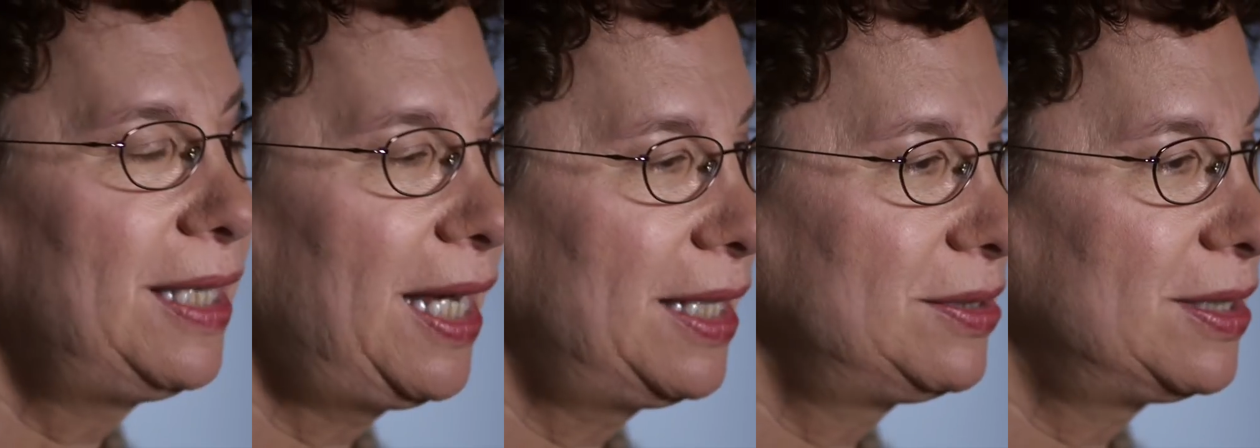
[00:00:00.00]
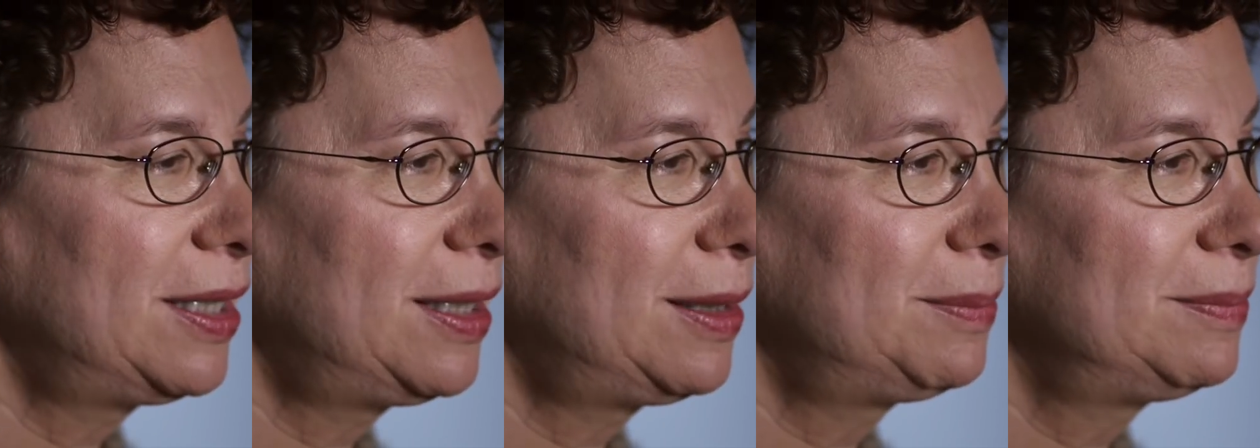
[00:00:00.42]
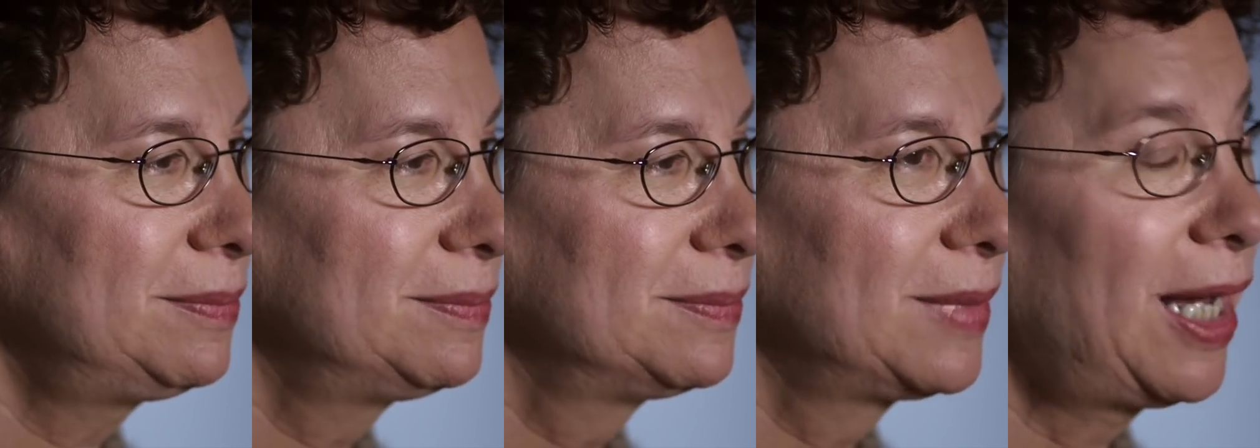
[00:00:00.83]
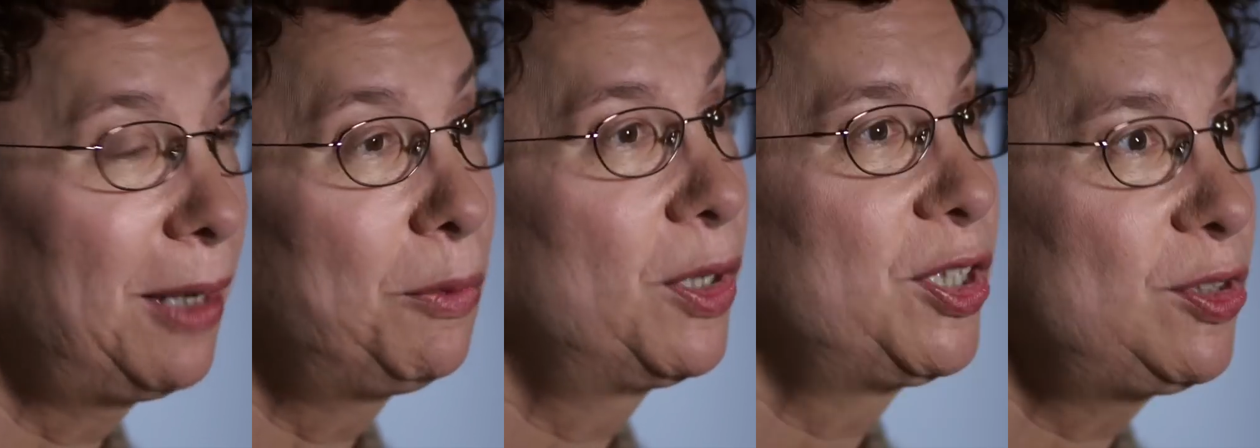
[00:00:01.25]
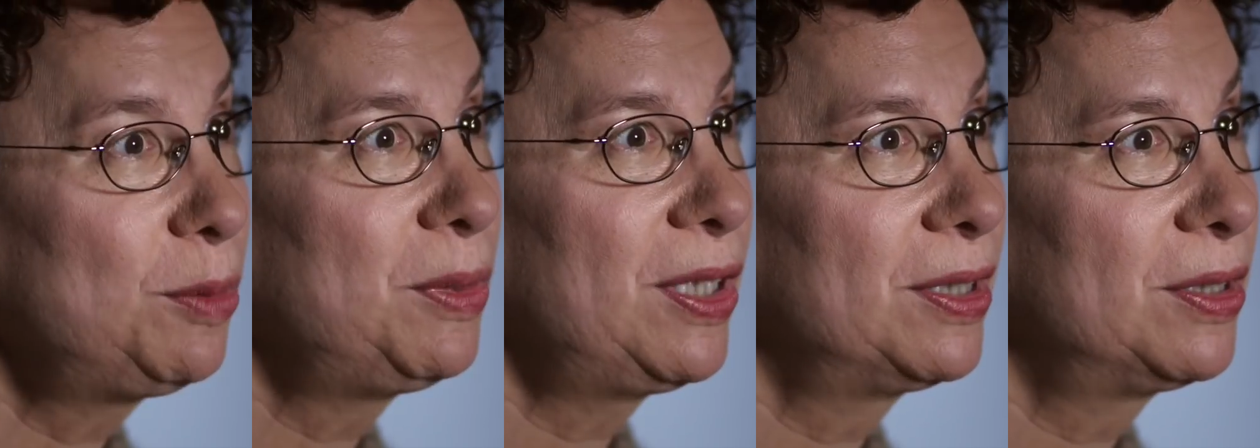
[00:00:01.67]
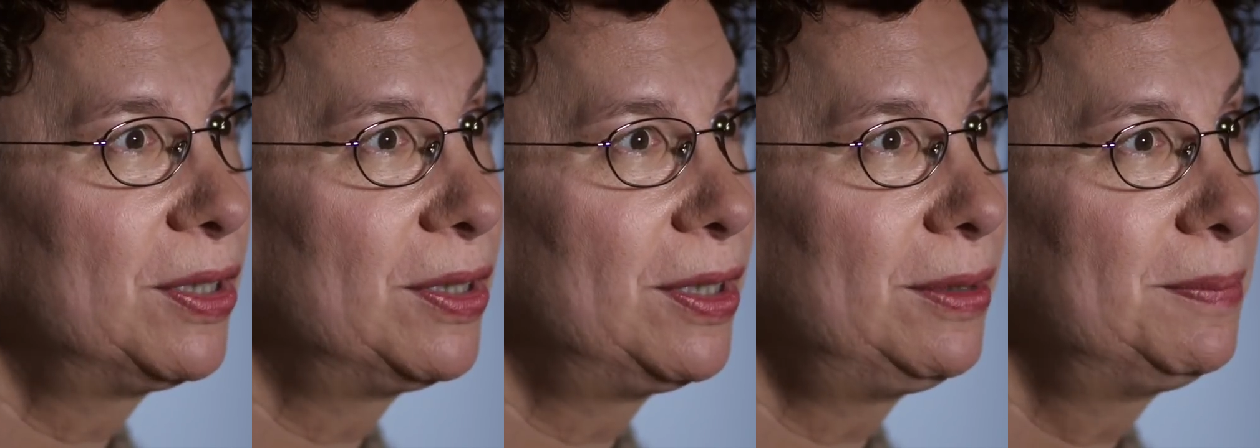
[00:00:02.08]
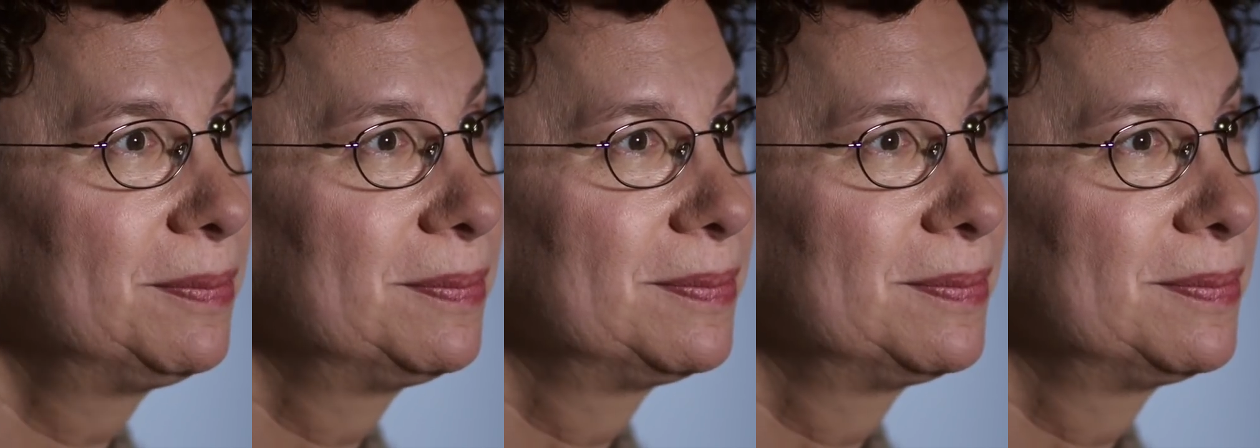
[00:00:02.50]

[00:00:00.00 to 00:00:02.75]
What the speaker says: that I wanted to be a girl.